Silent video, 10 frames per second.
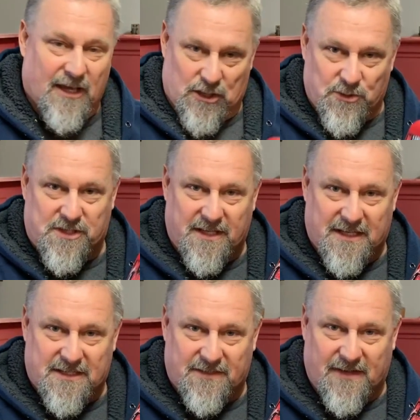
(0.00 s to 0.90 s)
you see
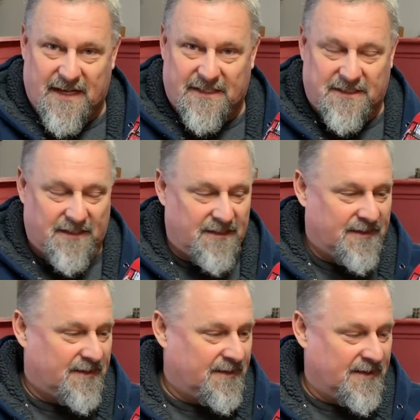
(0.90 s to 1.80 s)
this device,
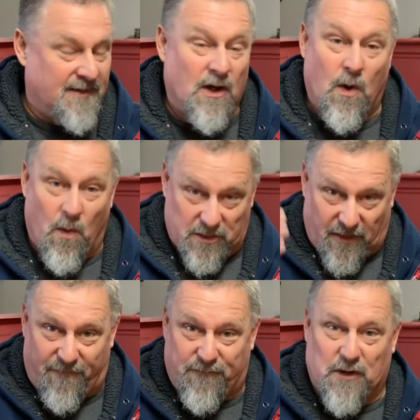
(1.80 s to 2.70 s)
what's
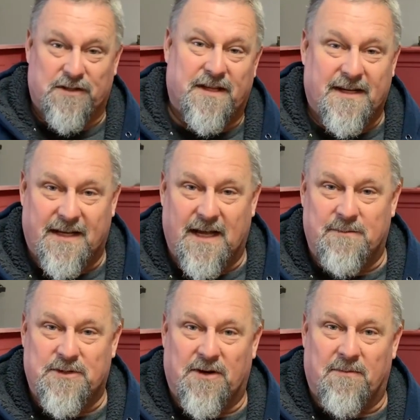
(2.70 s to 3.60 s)
the first thing that
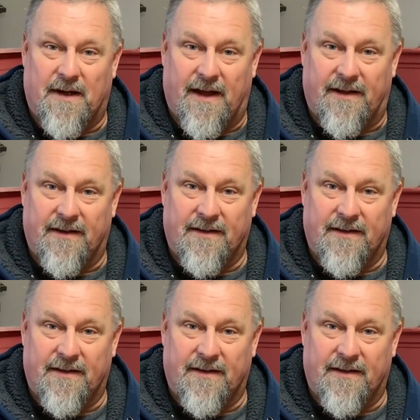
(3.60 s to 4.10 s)
comes to your mind?